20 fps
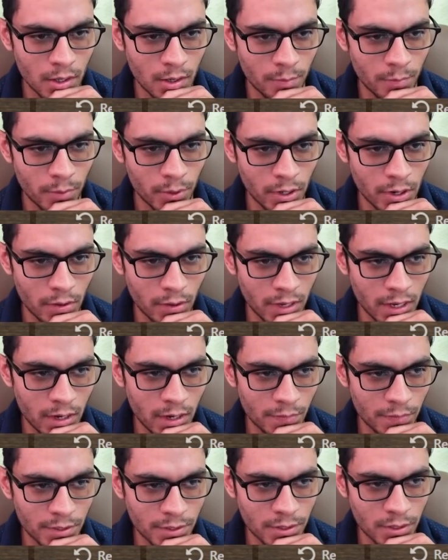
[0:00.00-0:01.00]
But now I have
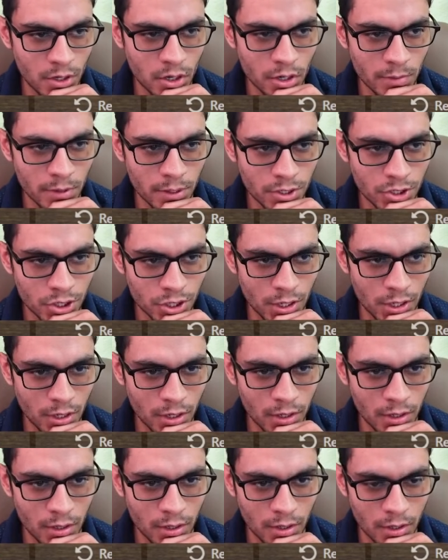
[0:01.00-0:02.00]
this cover
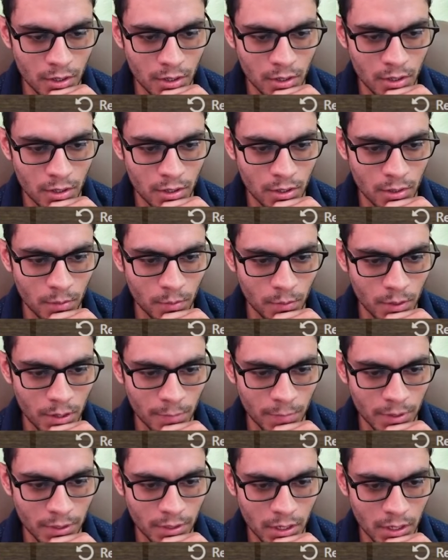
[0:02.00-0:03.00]
check where I'm
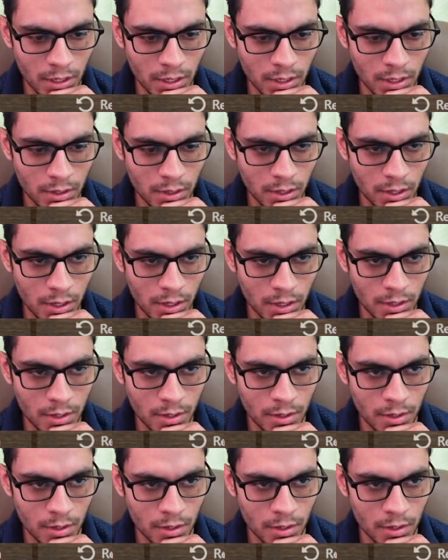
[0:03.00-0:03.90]
attacking the king.